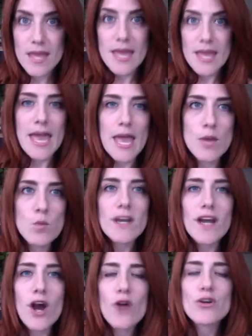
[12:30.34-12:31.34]
And what
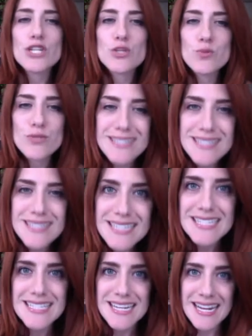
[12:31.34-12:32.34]
are you
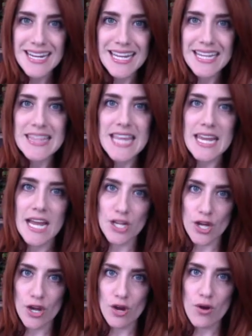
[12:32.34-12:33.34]
resisting in that I
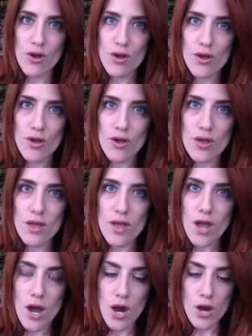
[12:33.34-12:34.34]
know?
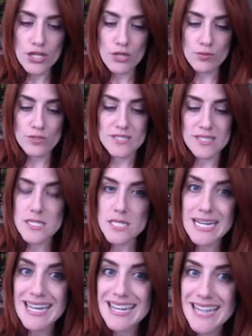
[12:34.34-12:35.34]
Are you resisting
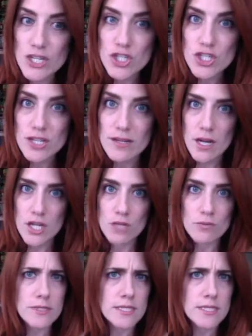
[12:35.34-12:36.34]
connection? Are you
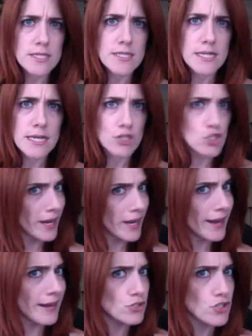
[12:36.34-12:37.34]
resisting
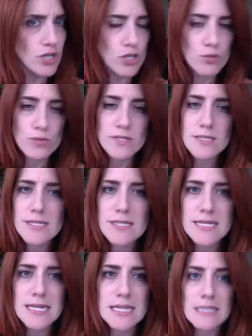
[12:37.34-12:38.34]
change? Are you
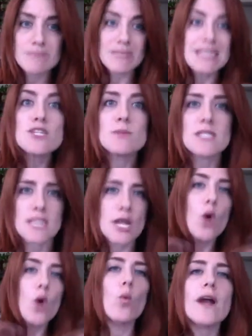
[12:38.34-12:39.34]
resisting intimacy?
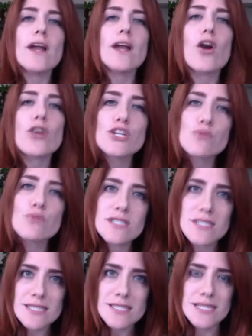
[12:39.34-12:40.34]
What are you
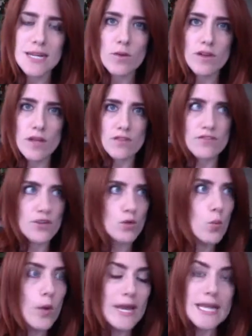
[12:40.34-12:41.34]
resisting if you're
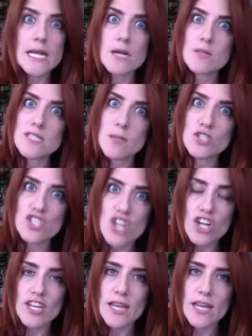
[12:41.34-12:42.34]
waiting when someone's
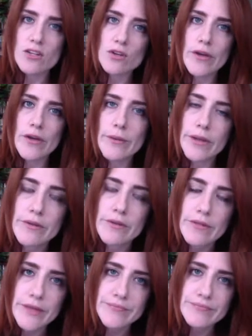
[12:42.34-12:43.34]
talking and you're going, well, I know that,
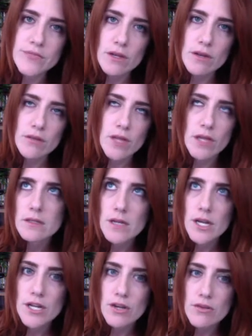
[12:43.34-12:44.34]
I know that,
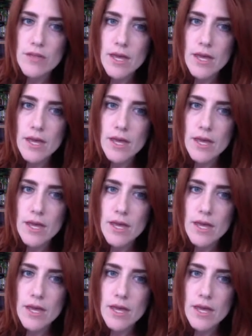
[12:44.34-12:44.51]
I know that.